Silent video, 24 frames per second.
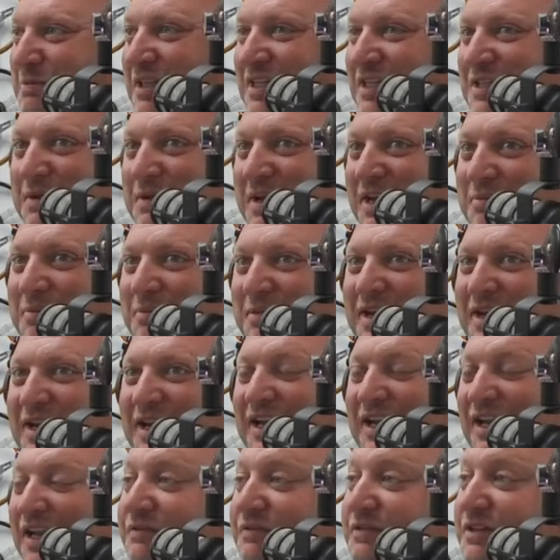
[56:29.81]
Let's make it big.
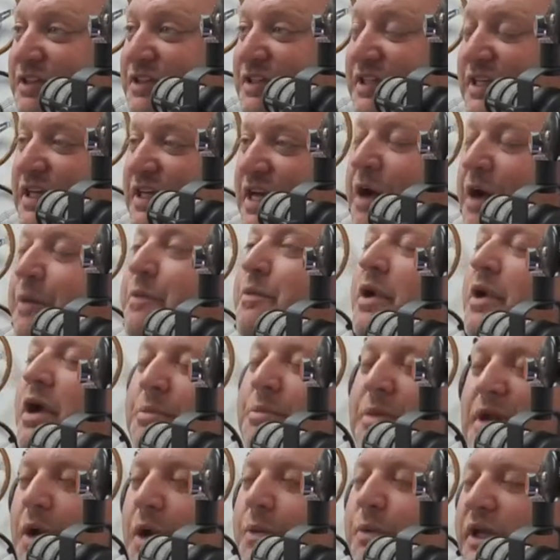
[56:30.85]
I'd love to see. I
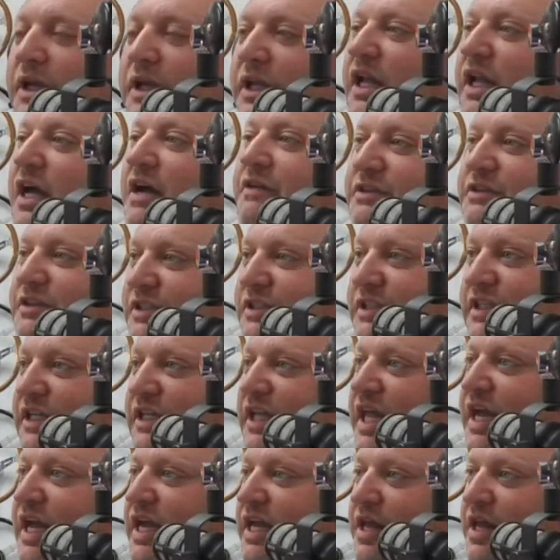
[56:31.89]
would love to see
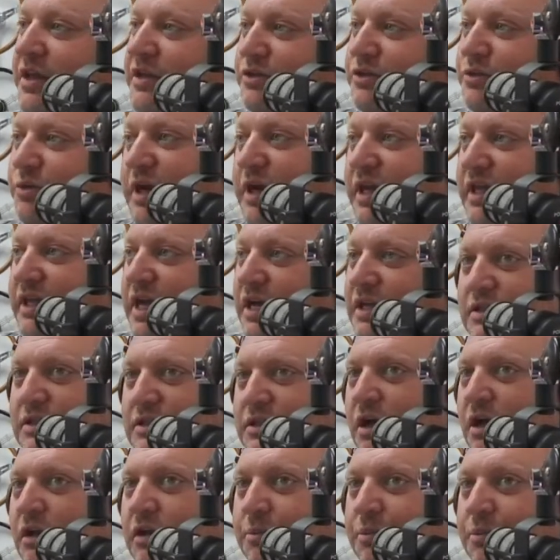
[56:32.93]
like another
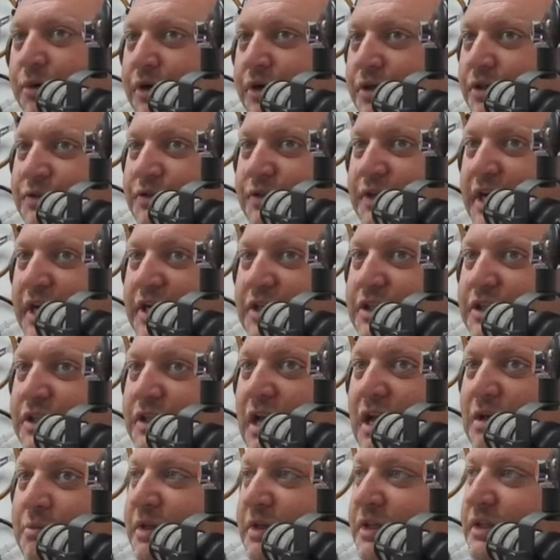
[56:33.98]
$20,000 purse for next year.
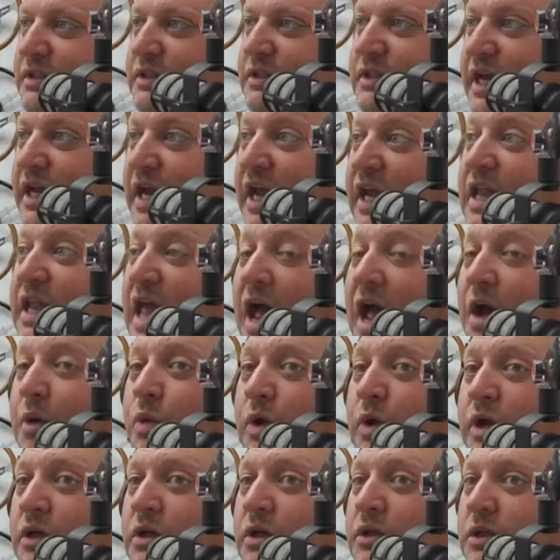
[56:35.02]
That'd be sick, and that
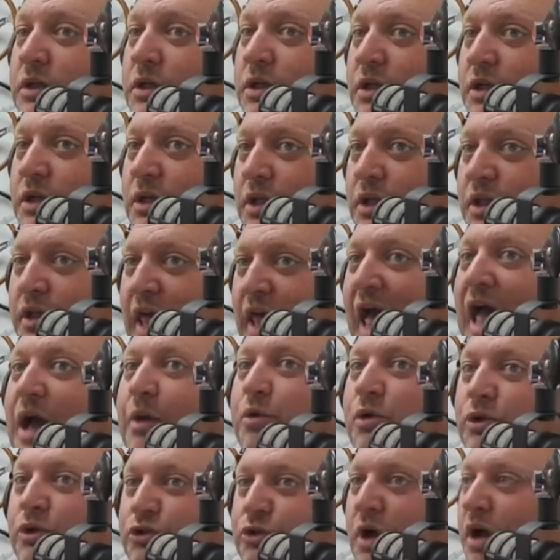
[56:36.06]

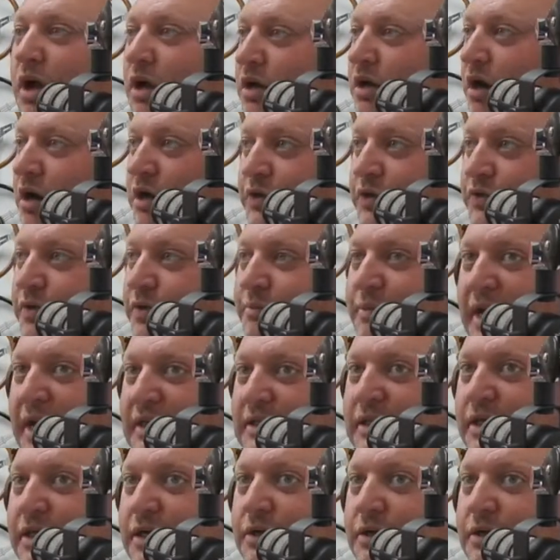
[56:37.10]
will draw cars from Mexico.